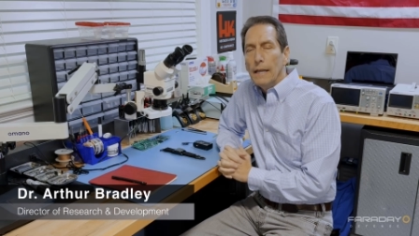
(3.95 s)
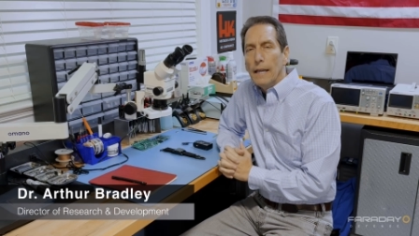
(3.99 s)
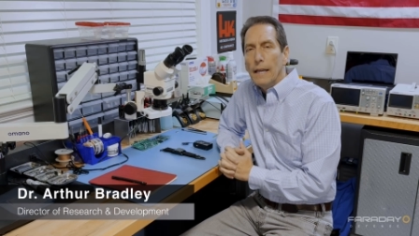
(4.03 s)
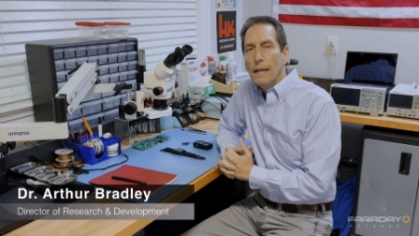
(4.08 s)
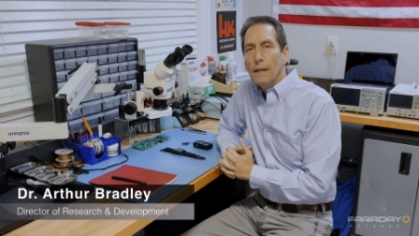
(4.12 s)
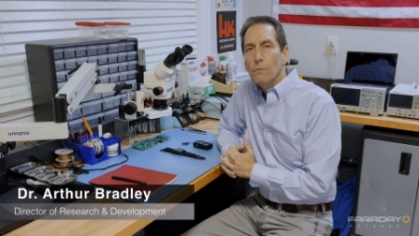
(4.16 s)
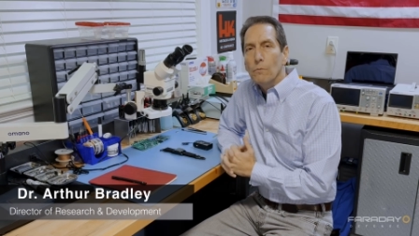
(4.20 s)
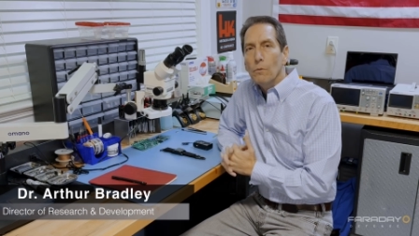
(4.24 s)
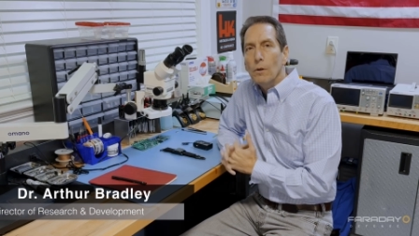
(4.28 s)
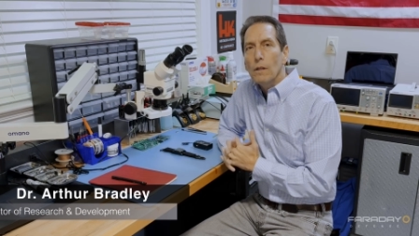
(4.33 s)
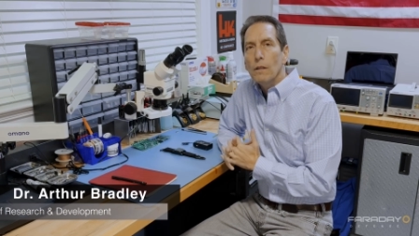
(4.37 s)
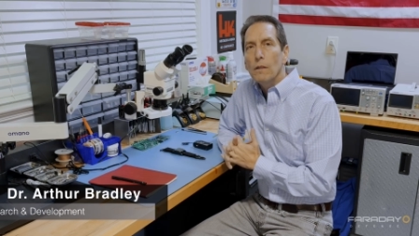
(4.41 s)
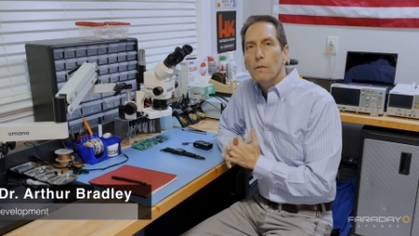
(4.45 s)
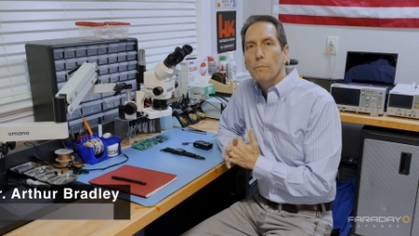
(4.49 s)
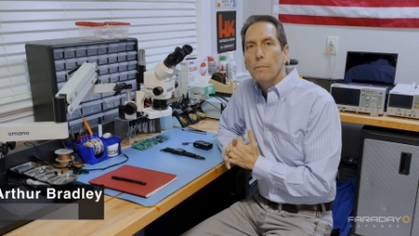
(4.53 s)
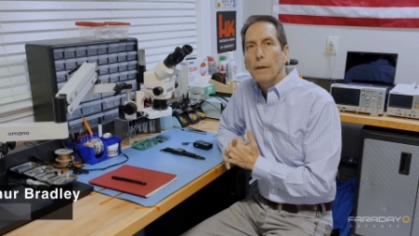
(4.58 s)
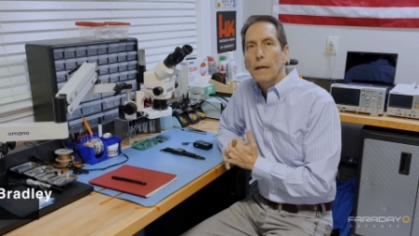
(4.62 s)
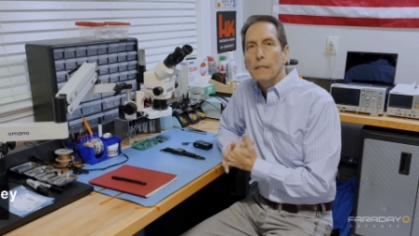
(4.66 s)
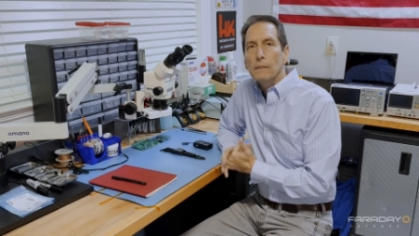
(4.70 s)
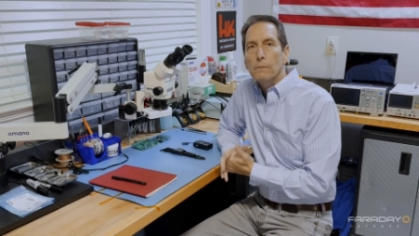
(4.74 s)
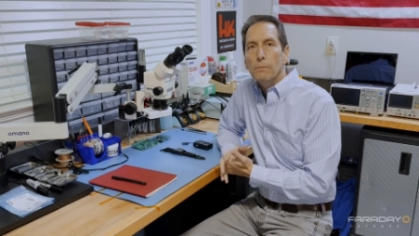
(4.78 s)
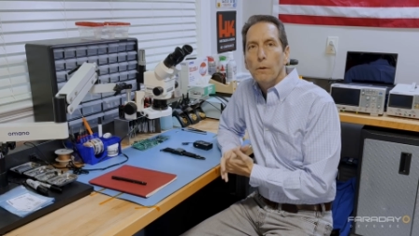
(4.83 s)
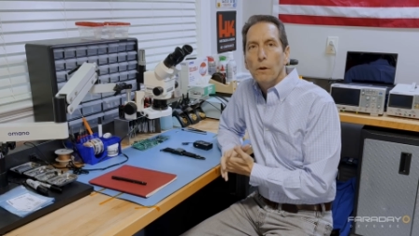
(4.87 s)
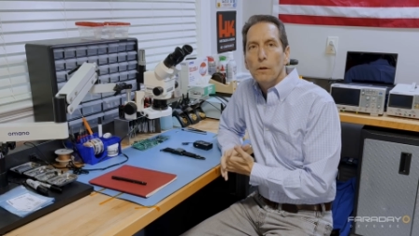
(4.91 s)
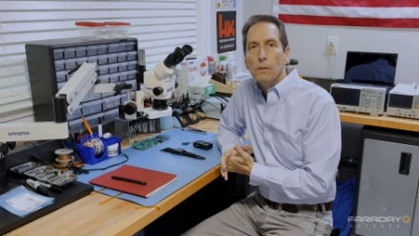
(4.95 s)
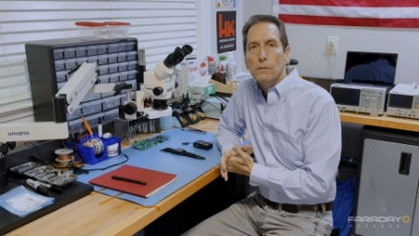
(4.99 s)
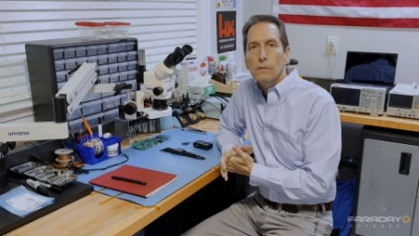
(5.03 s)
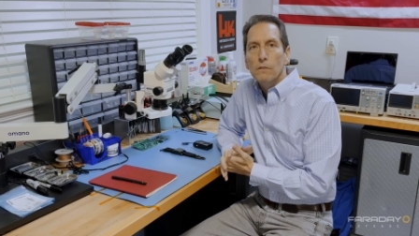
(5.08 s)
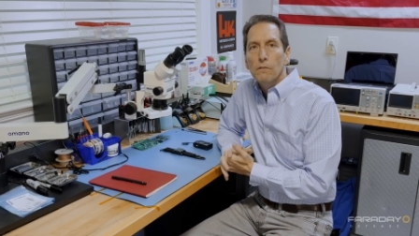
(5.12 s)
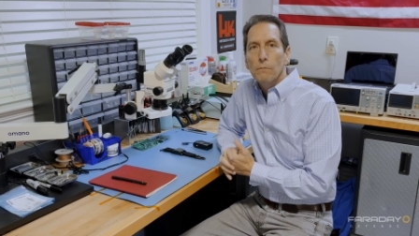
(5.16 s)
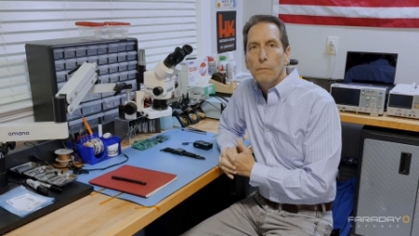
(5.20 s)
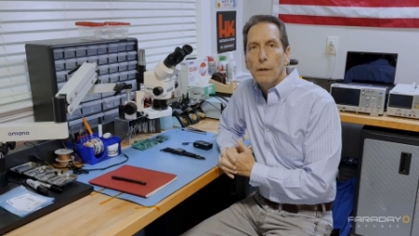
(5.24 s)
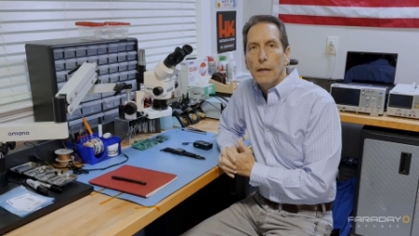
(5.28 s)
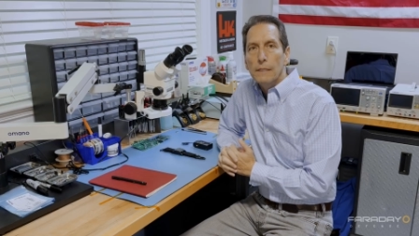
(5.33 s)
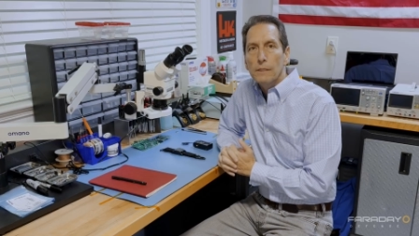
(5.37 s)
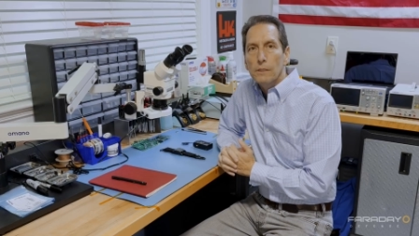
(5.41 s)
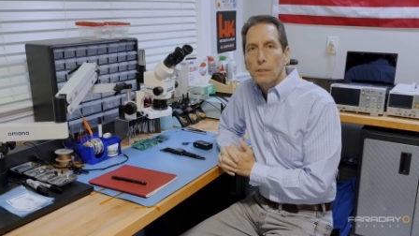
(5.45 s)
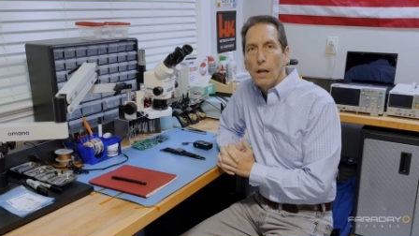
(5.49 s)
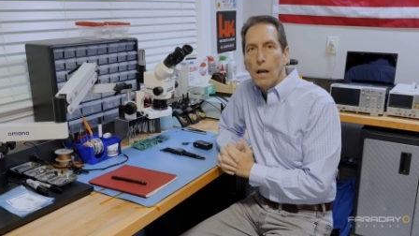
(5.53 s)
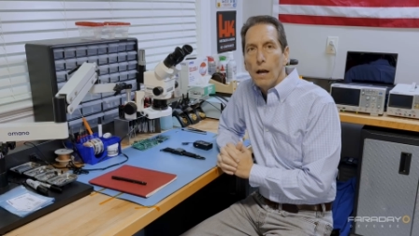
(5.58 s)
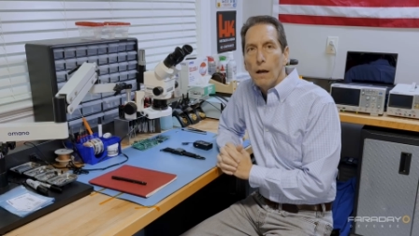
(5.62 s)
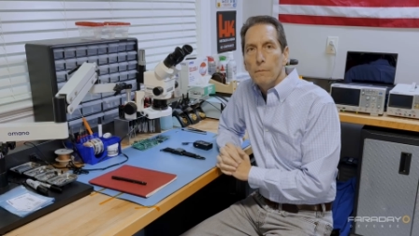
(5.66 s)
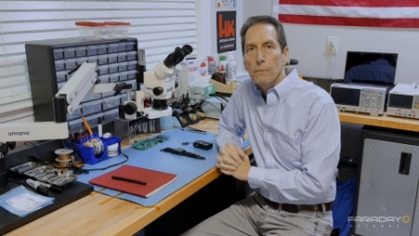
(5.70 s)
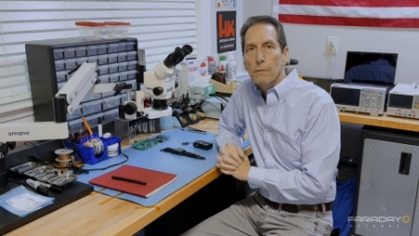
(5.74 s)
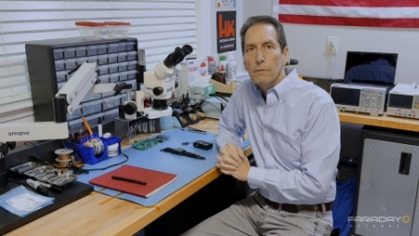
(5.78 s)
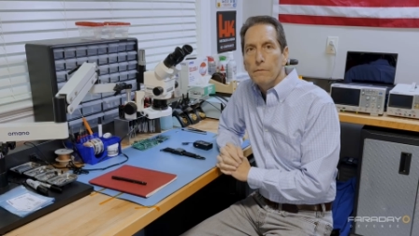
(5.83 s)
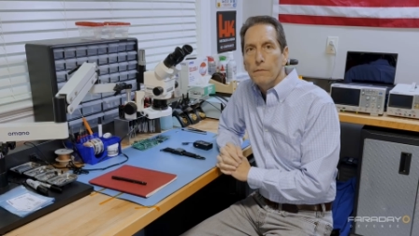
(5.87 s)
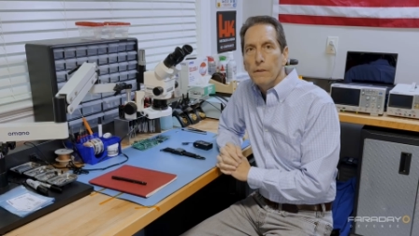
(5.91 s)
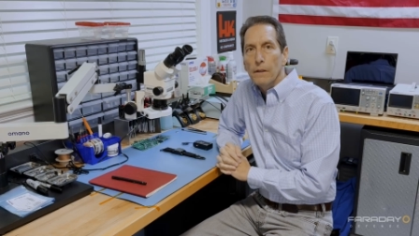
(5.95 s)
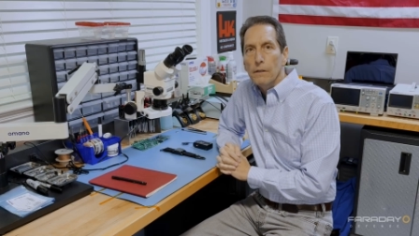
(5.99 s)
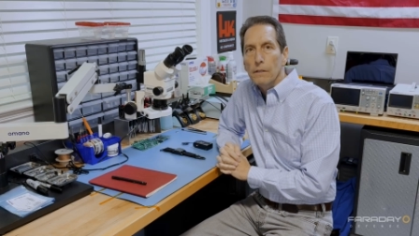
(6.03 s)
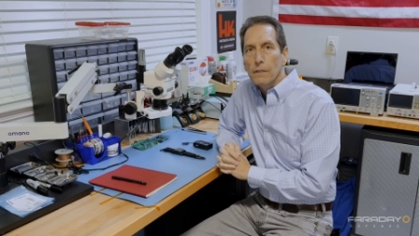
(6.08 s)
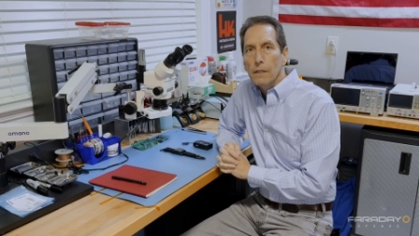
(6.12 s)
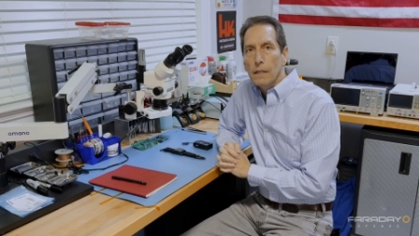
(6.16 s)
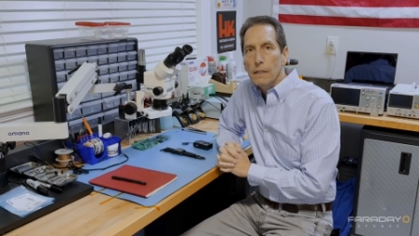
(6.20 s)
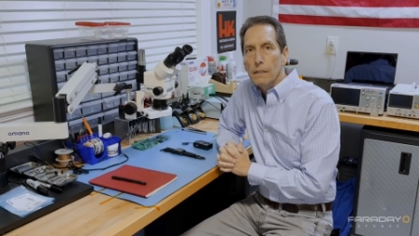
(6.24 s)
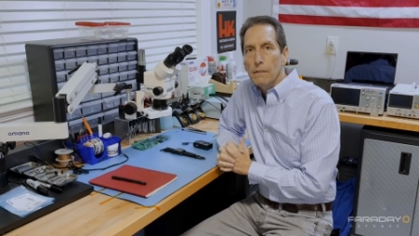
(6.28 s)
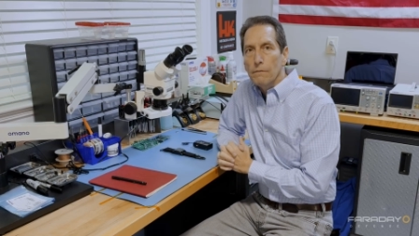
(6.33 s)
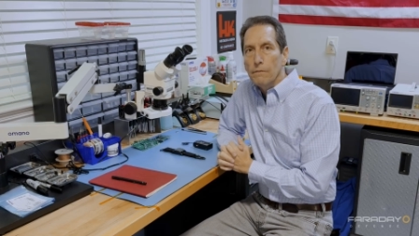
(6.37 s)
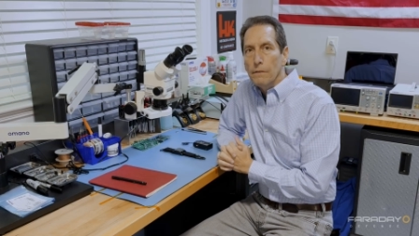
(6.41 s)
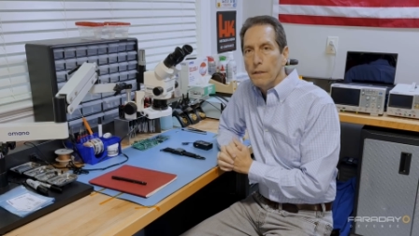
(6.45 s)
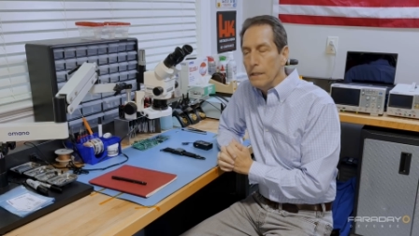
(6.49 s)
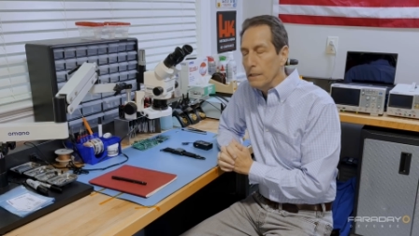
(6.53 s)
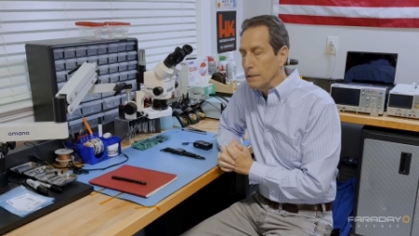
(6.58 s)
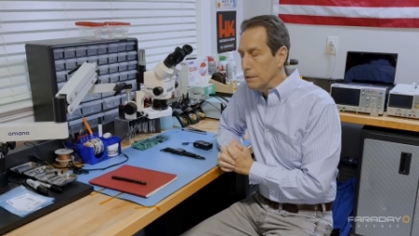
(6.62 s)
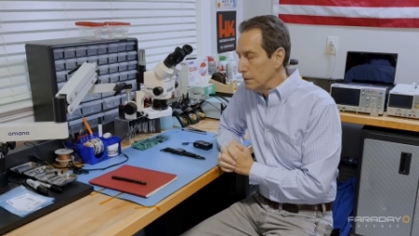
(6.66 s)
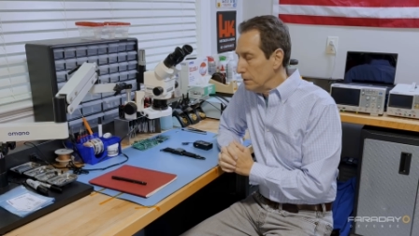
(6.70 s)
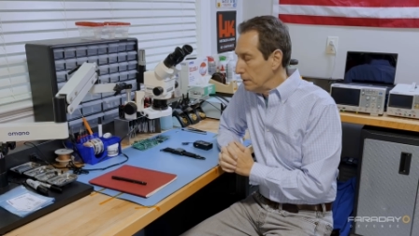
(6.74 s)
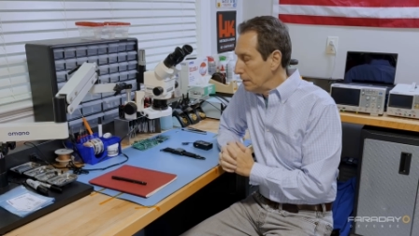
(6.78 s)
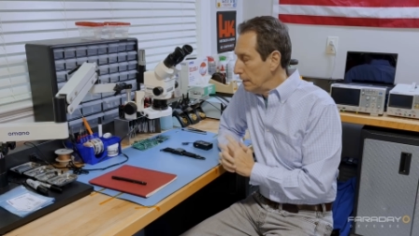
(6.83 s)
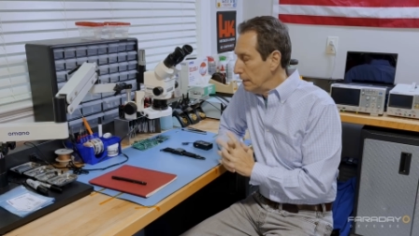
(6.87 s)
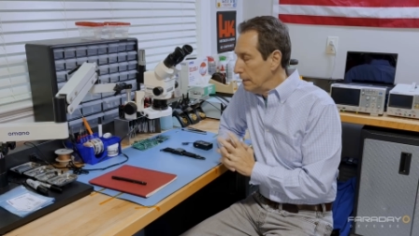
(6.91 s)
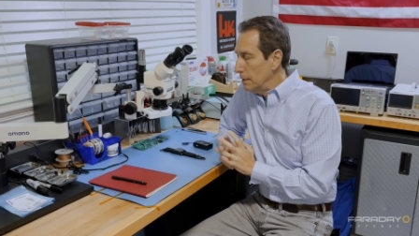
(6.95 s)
And one of the best parts of my job at Faraday Defense